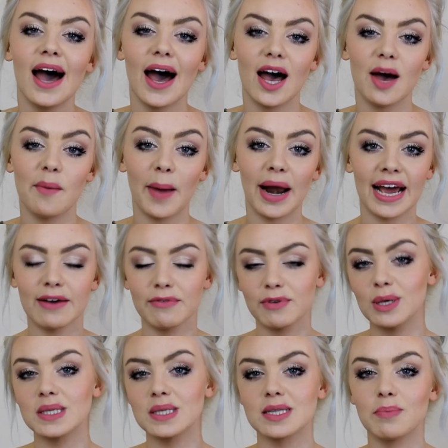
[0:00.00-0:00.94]
And I
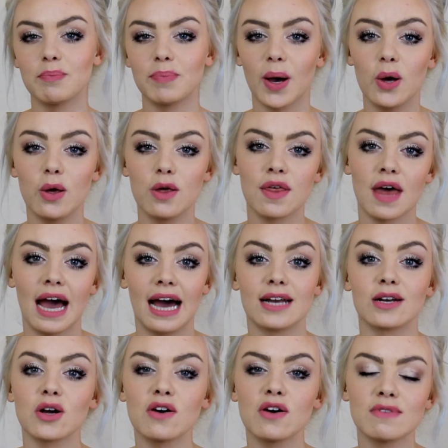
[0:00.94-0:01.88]
have used them both,
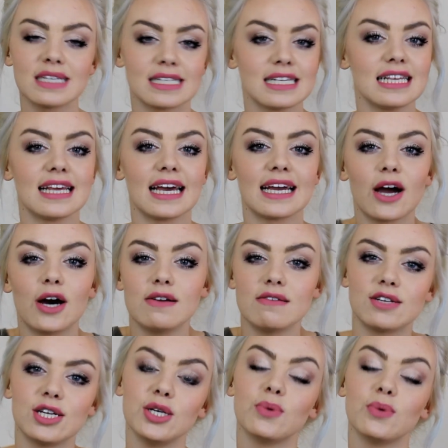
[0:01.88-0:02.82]
and obviously they kind
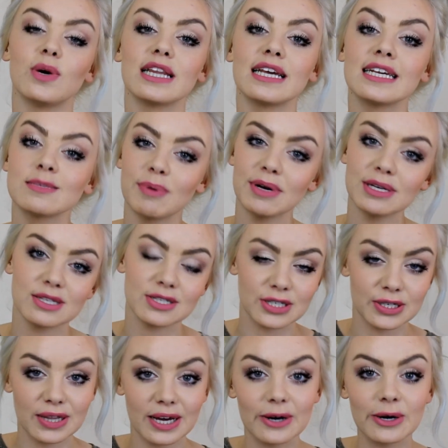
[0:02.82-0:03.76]
of do what they're supposed to
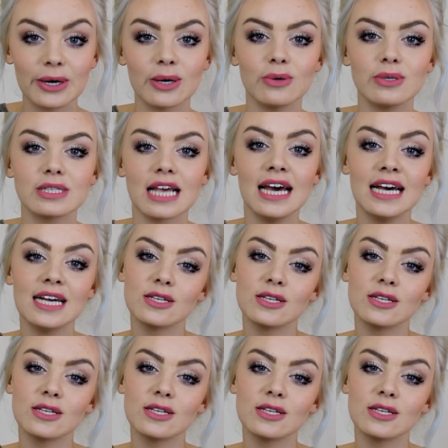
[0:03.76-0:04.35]
do, the oils,